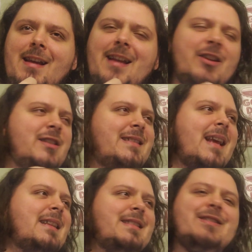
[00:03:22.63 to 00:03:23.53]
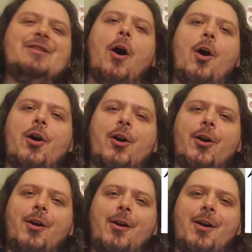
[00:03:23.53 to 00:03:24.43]
didn't
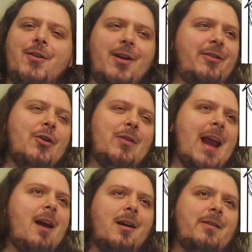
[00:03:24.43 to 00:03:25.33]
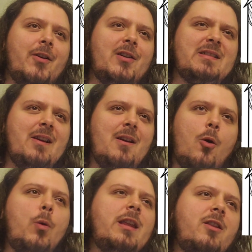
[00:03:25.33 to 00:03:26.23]
star the two characters
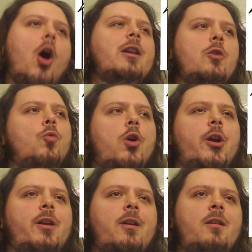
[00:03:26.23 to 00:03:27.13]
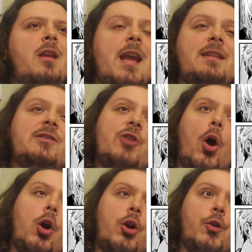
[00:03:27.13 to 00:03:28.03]
we thought it would. It
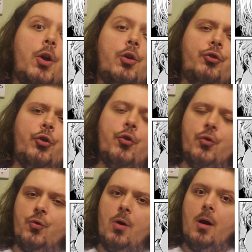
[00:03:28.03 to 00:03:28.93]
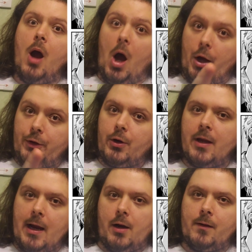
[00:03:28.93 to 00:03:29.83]
starred two other
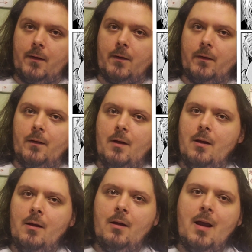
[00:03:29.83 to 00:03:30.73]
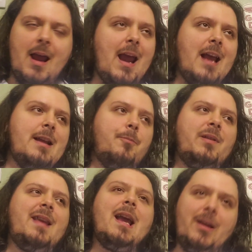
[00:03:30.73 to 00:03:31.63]
characters. And in
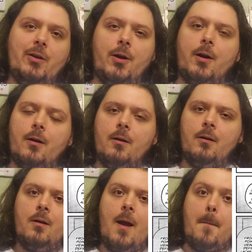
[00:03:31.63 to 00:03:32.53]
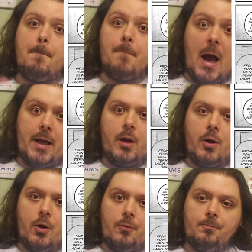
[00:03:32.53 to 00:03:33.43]
particular,
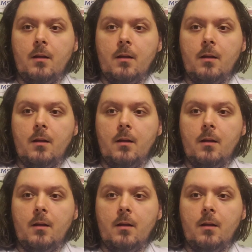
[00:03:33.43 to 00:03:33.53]
Mayuko.